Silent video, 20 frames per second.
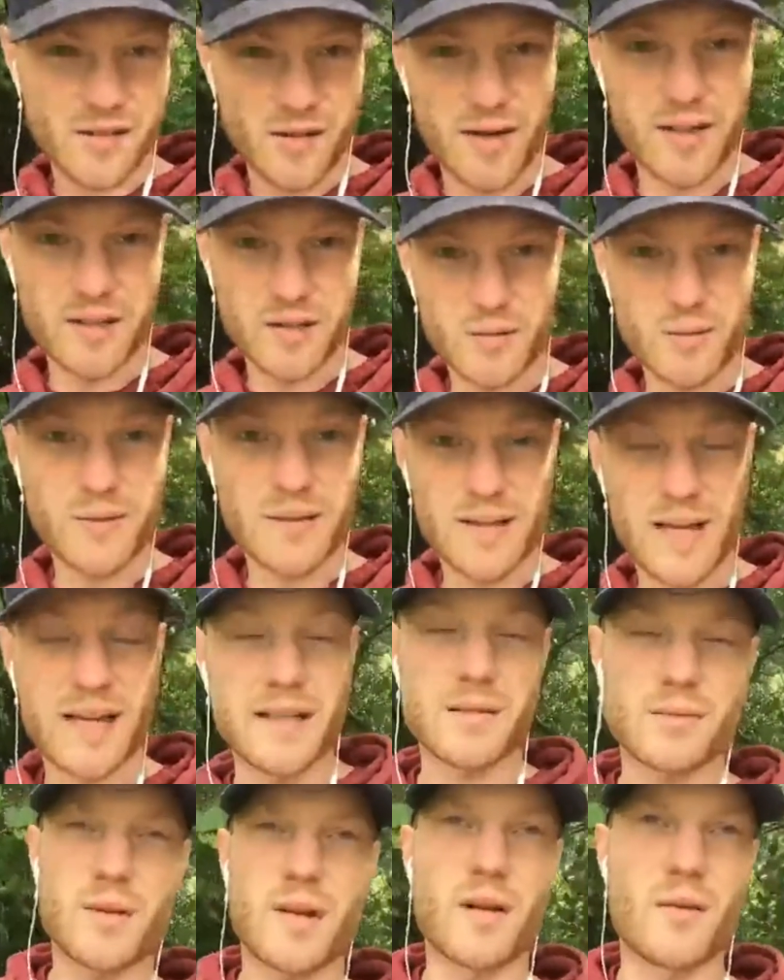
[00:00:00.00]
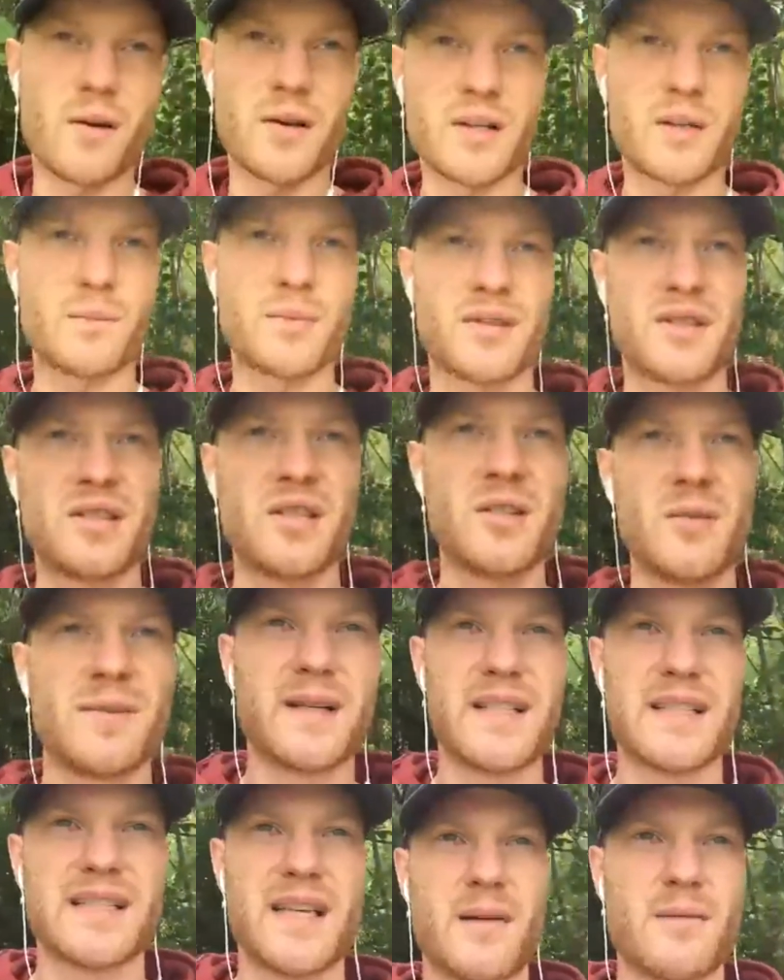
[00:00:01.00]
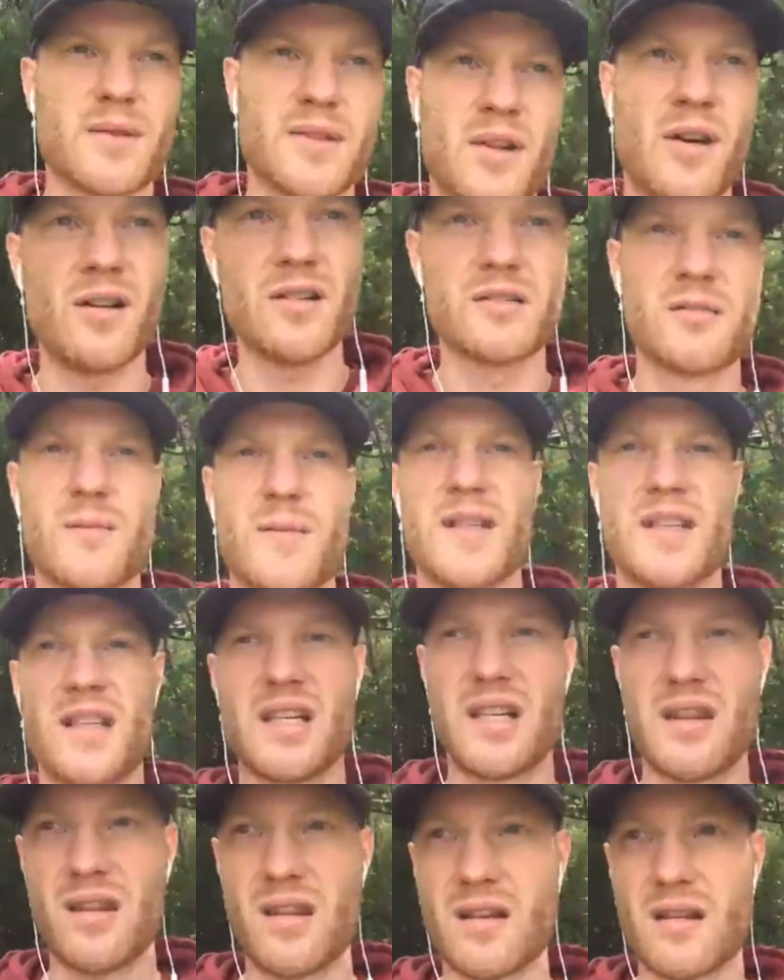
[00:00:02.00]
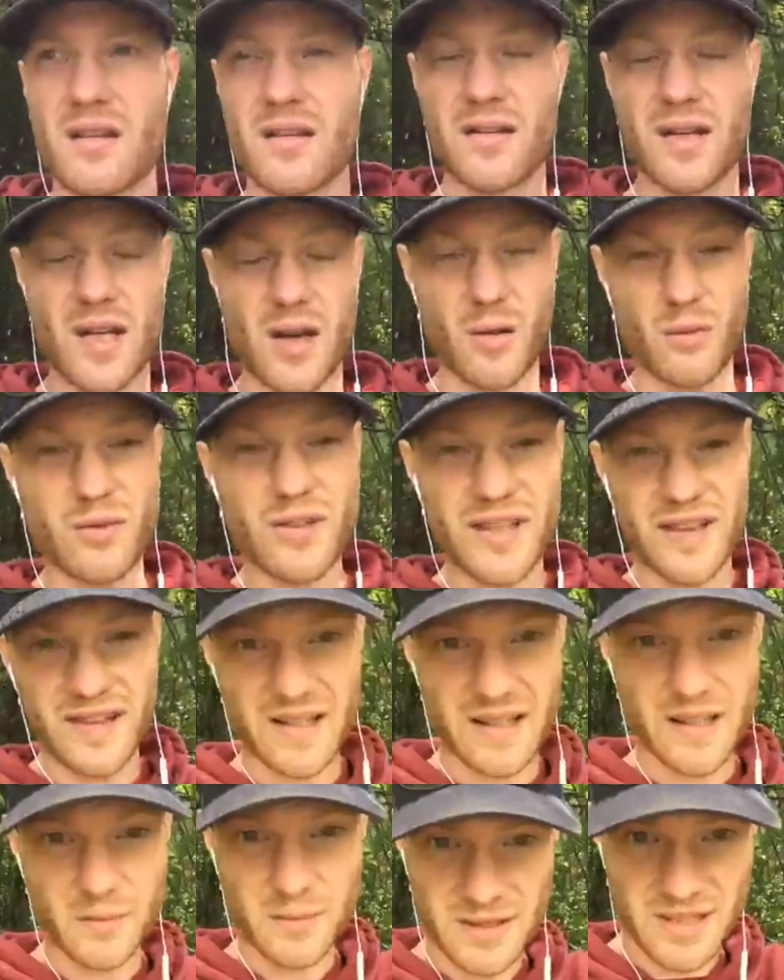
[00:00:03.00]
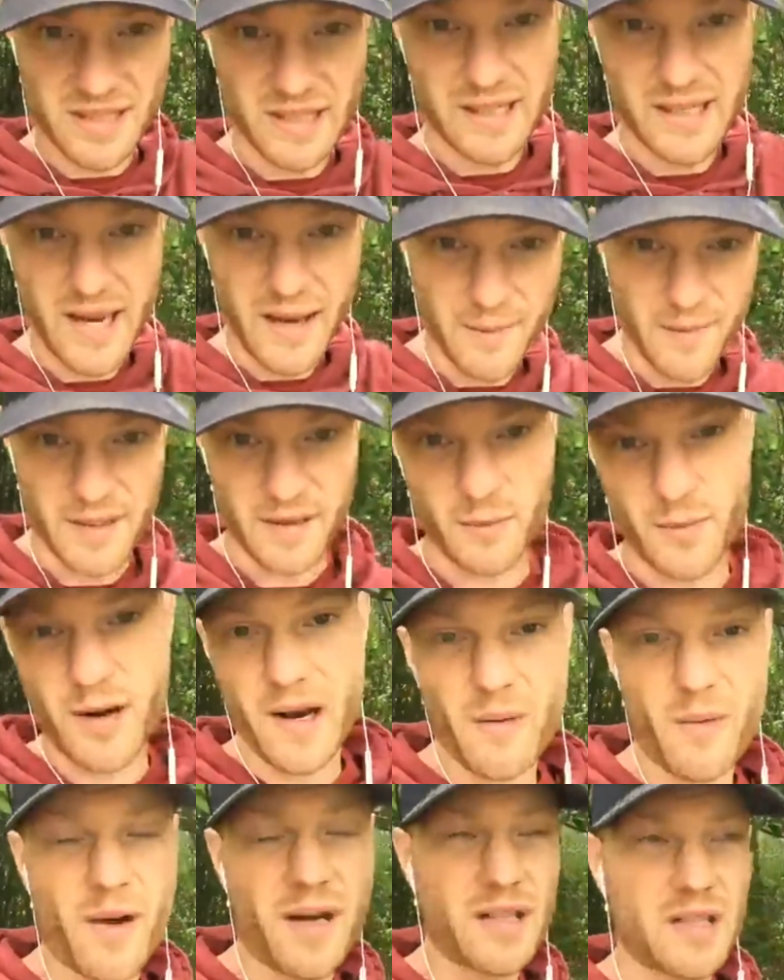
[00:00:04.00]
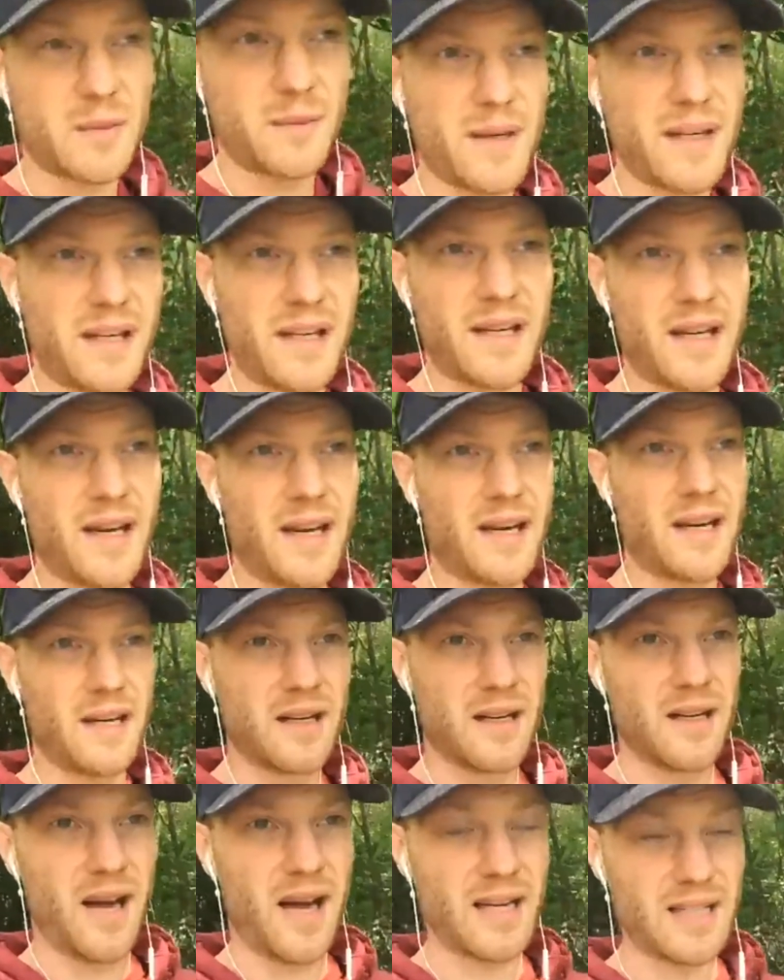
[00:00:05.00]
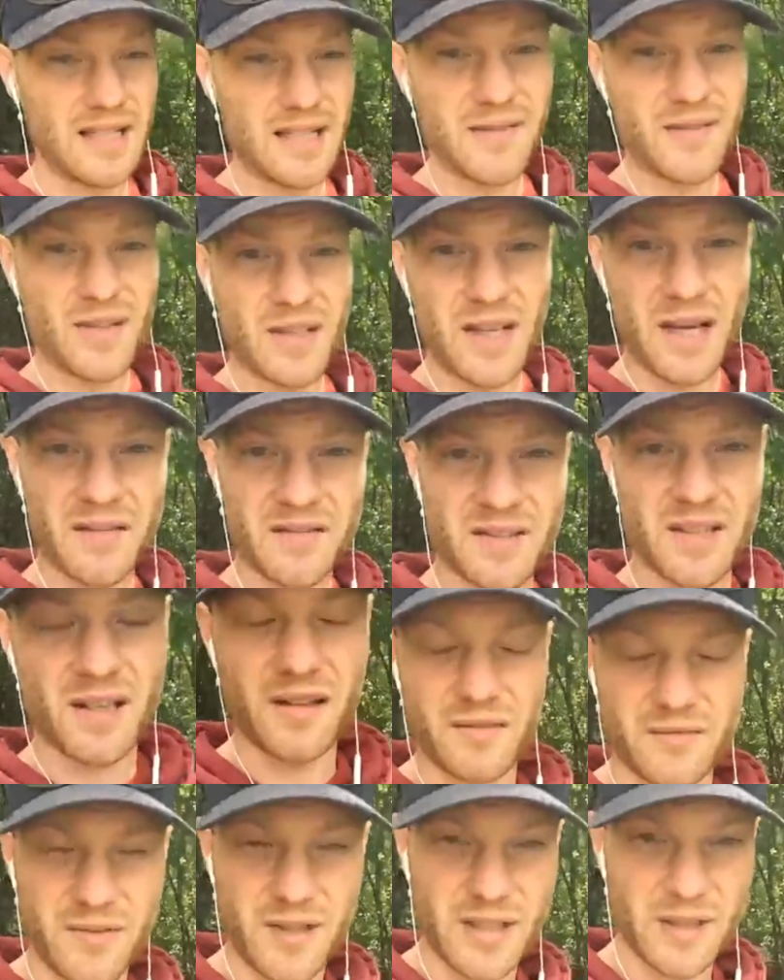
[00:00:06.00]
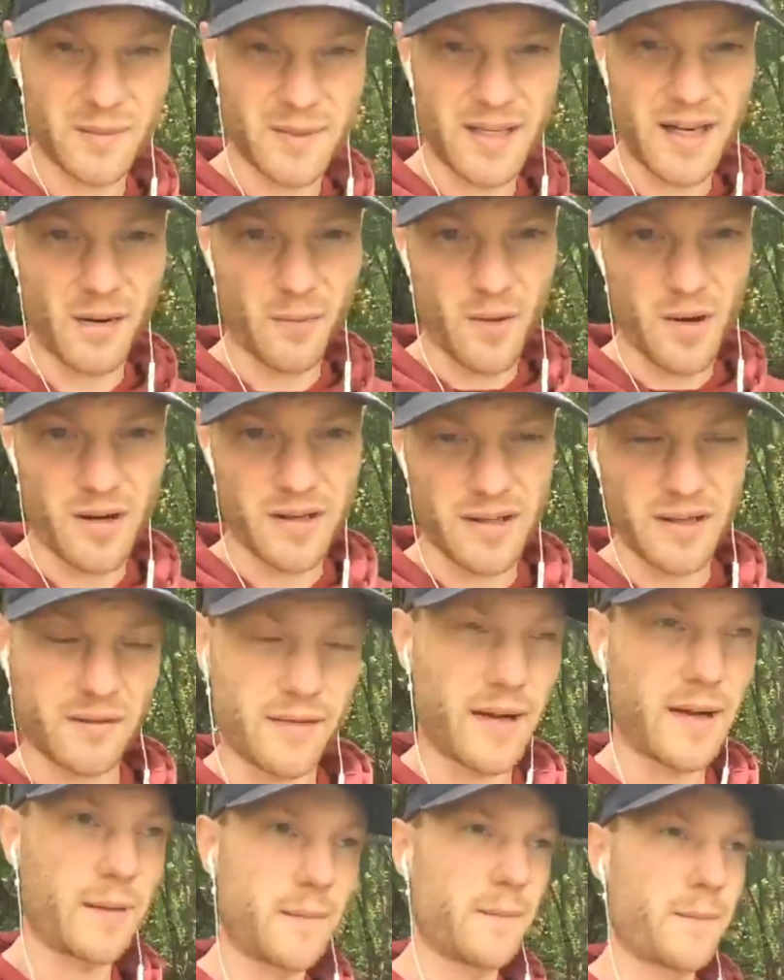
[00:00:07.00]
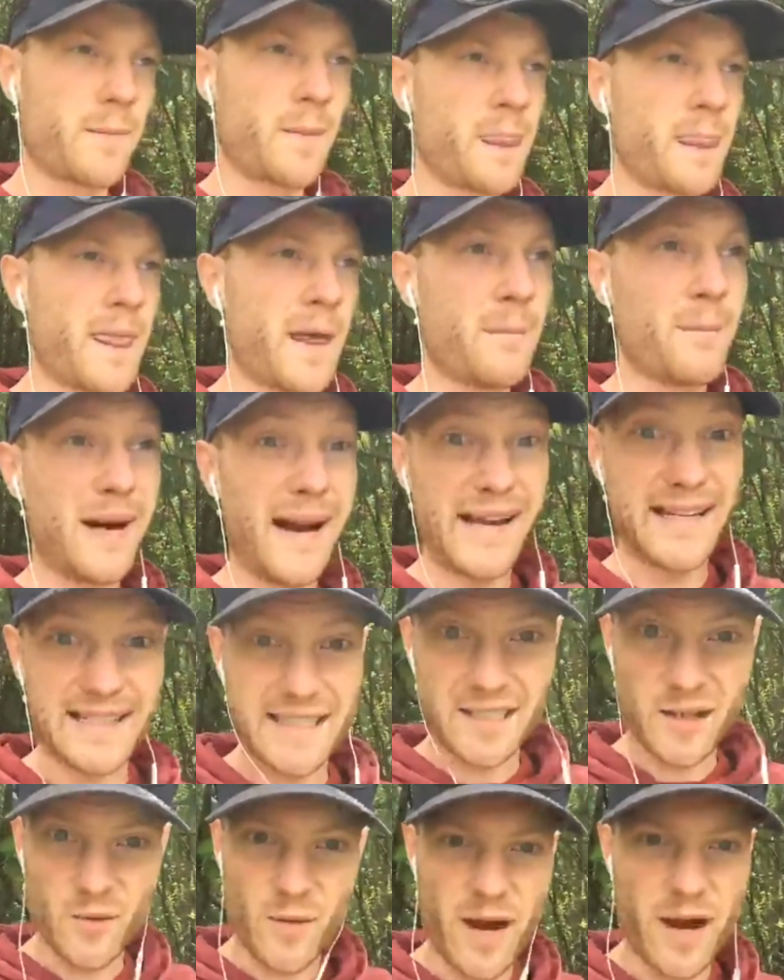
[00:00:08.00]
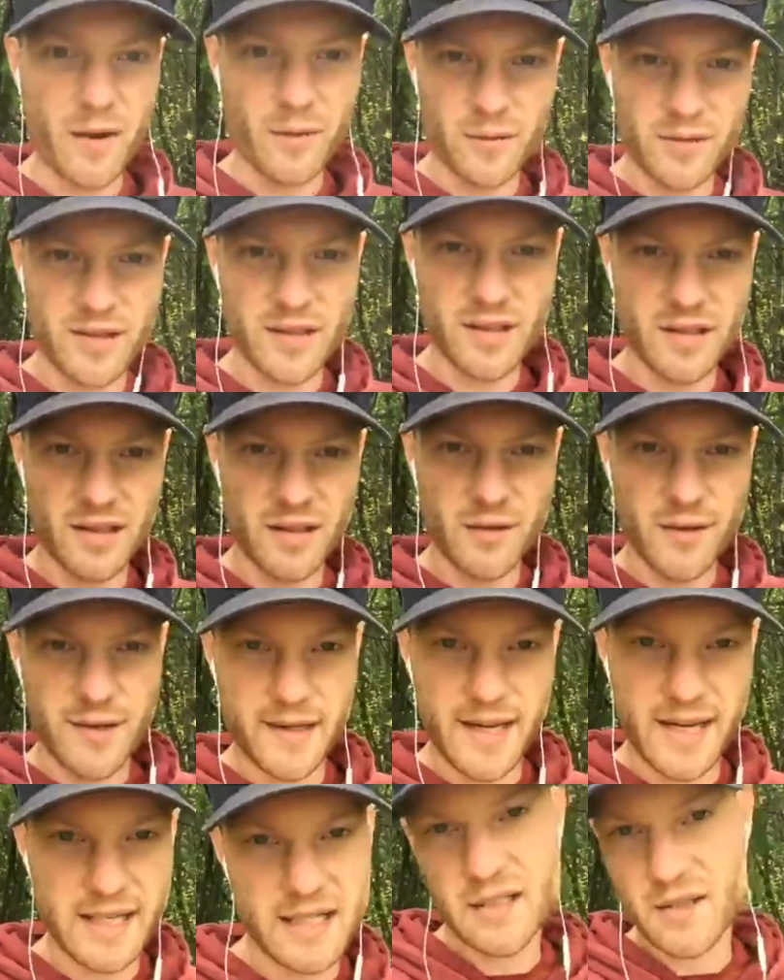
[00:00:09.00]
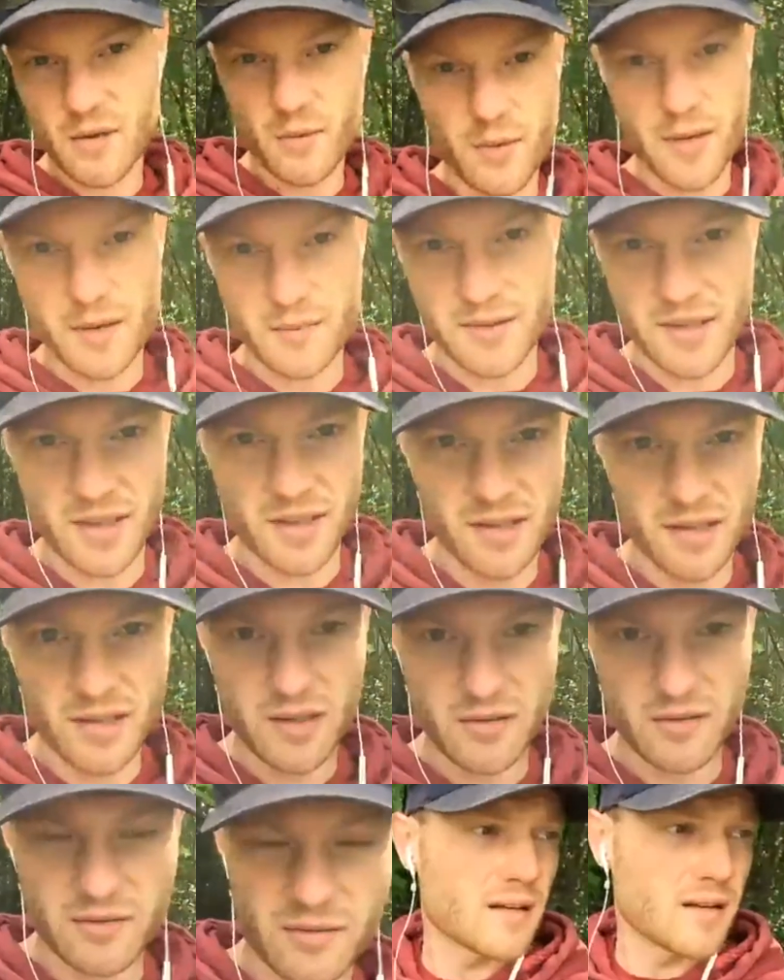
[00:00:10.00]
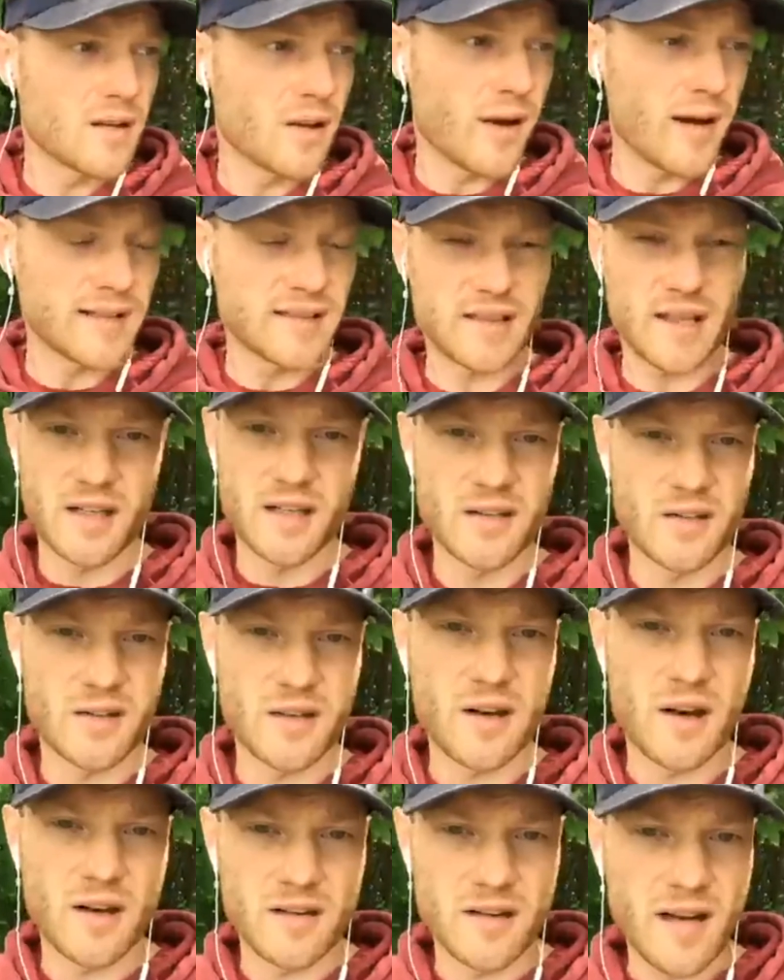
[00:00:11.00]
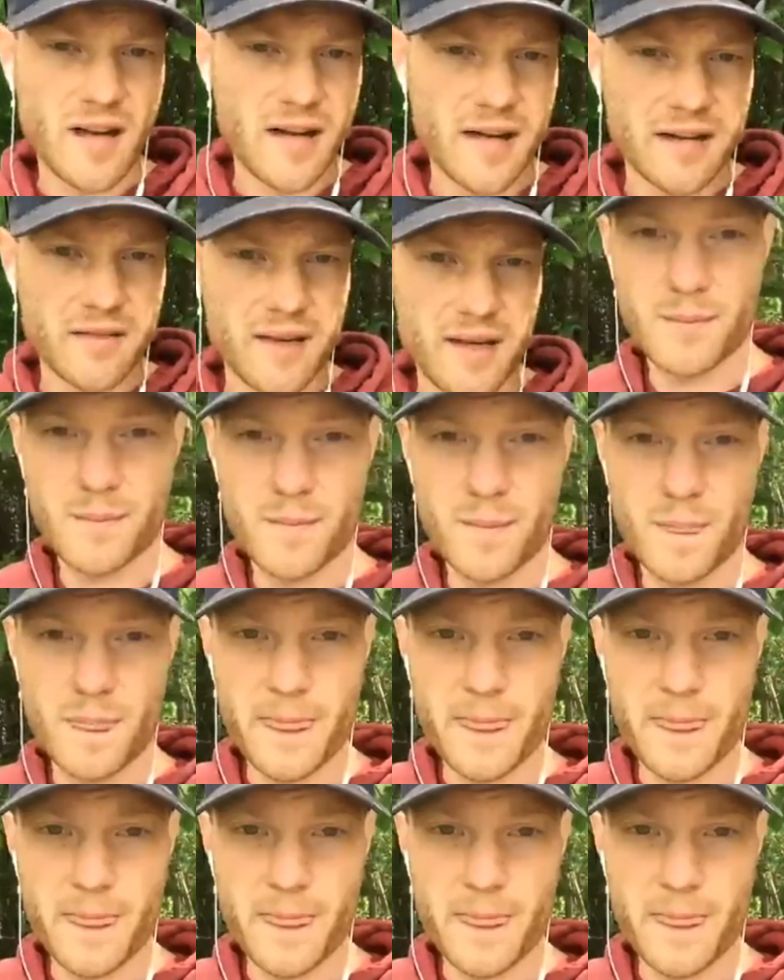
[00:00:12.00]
I knew that's what I wanted to pursue because that was ultimately the only thing that was going to get me to where I wanted to be and live the lifestyle of freedom that I wanted, right? But I didn't know how I was going to do it. I didn't know what I was going to do. I started looking online, right?